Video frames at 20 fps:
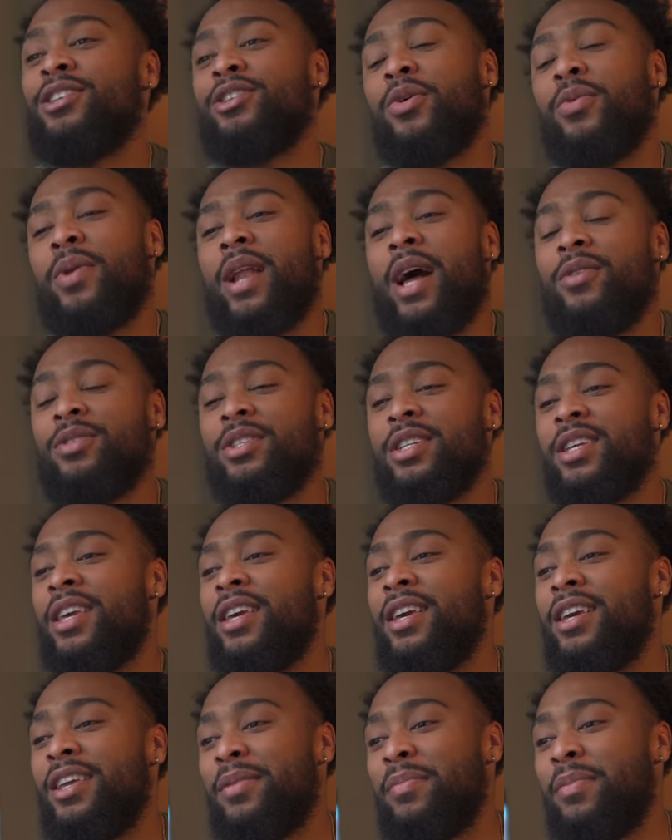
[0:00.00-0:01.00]
So when I was a
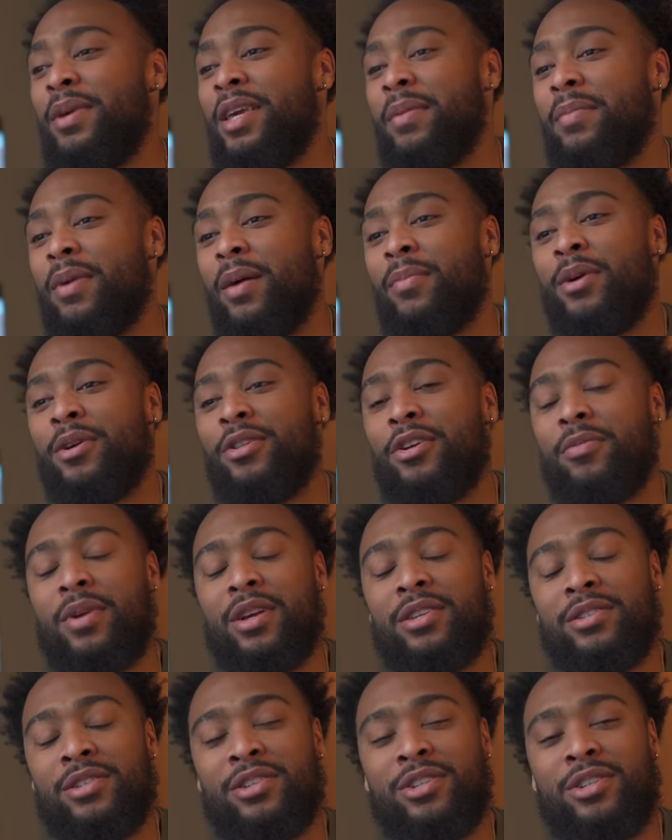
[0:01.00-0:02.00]
kid, me, my brother, and
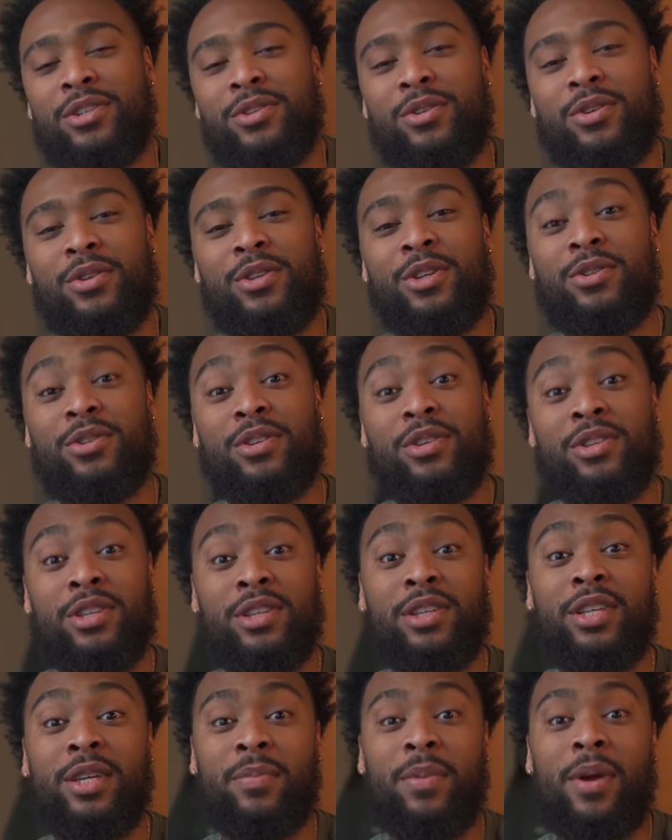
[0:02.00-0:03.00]
my sister used to
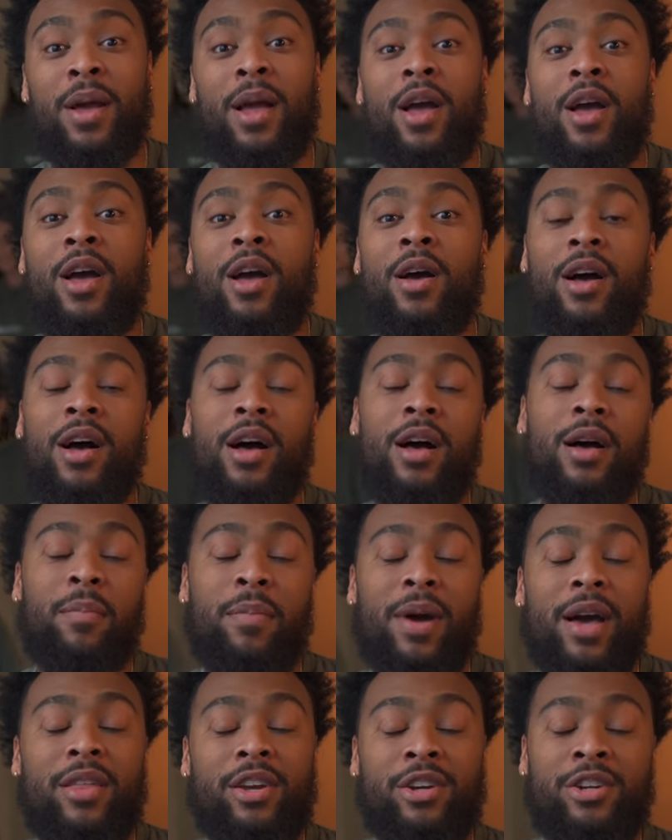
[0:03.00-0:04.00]
sleep um,
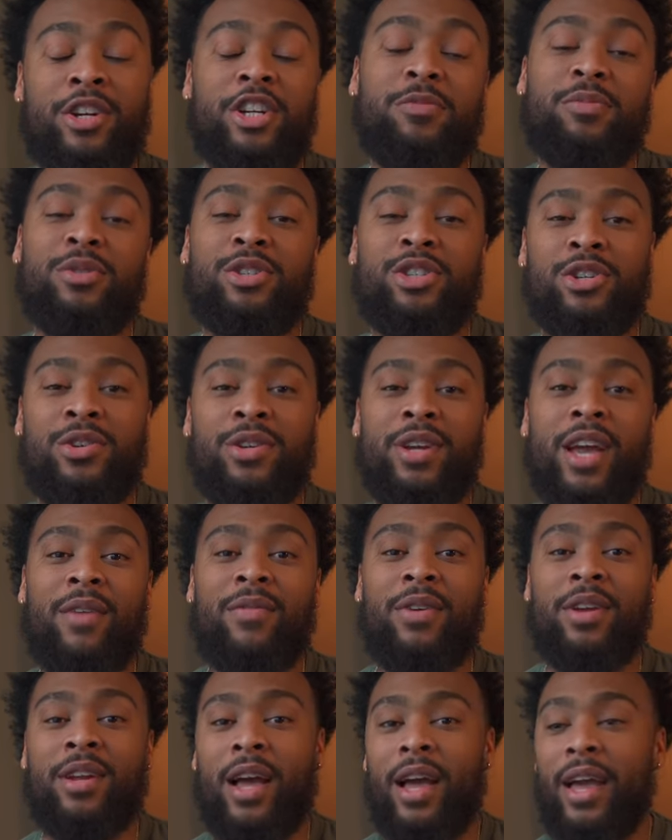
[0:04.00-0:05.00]
by the Christmas tree
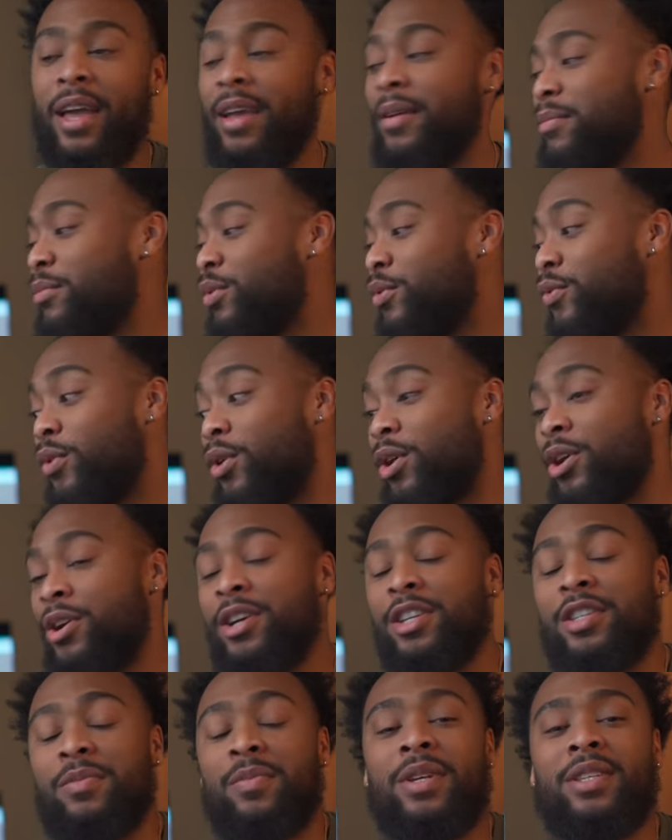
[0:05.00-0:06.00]
every night before
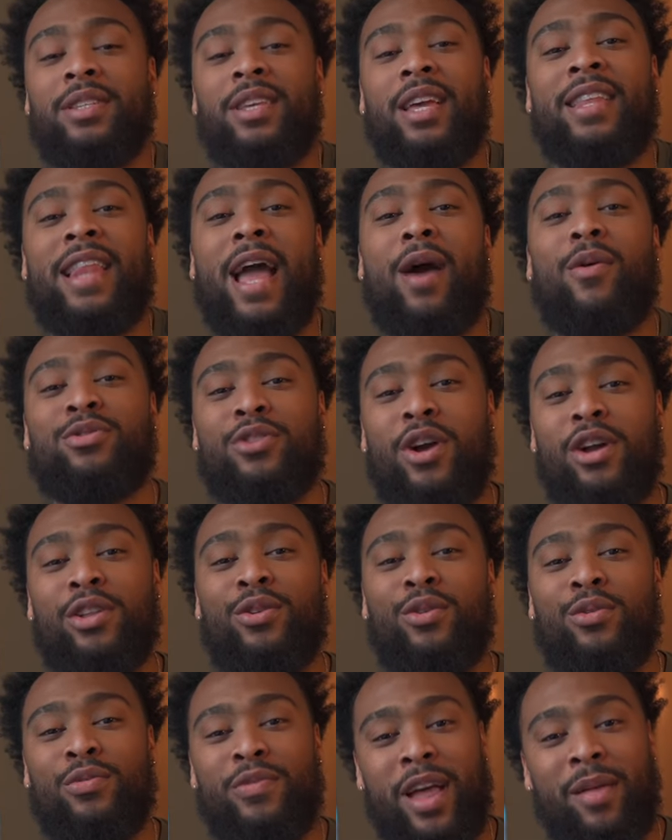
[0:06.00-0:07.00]
Christmas, and that was our
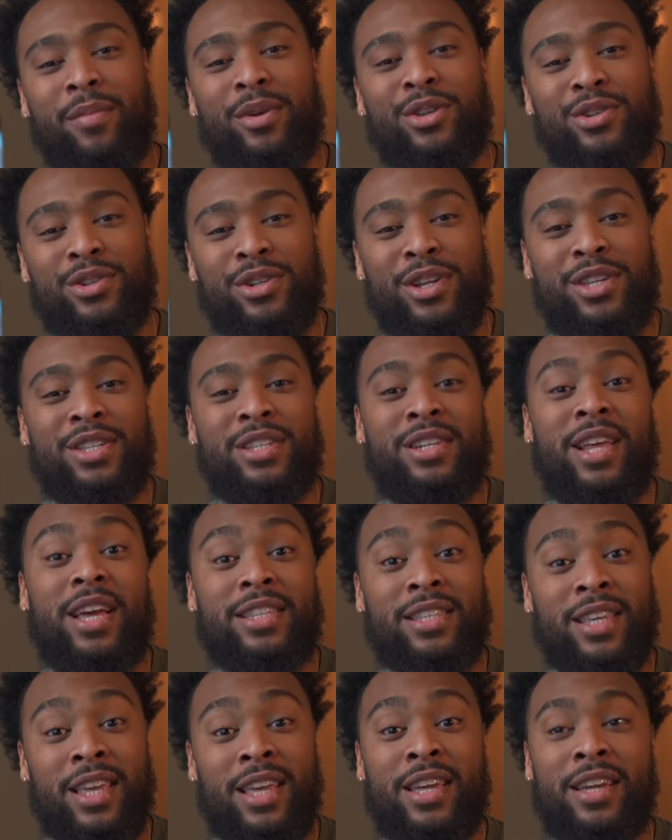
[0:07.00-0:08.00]
little family tradition
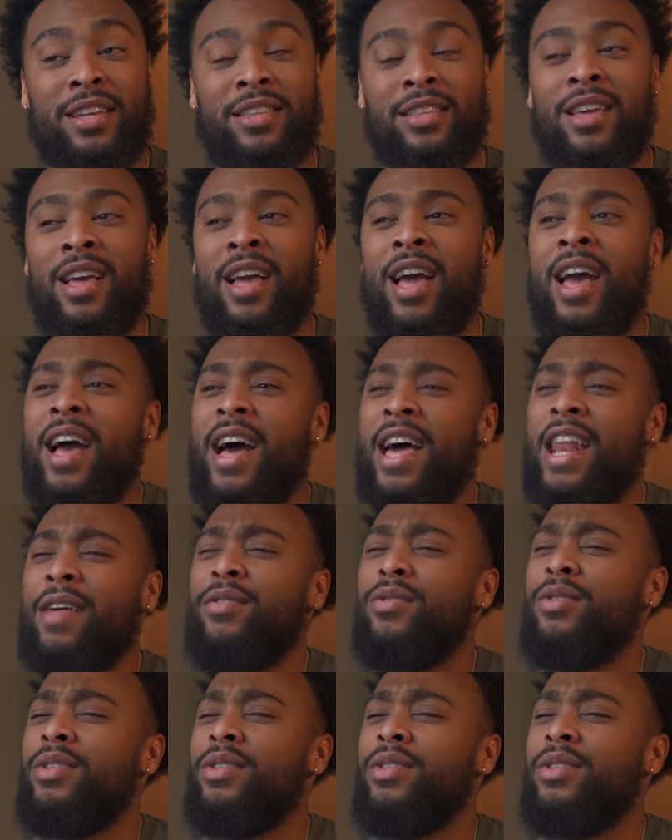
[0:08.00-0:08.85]
as kids. I never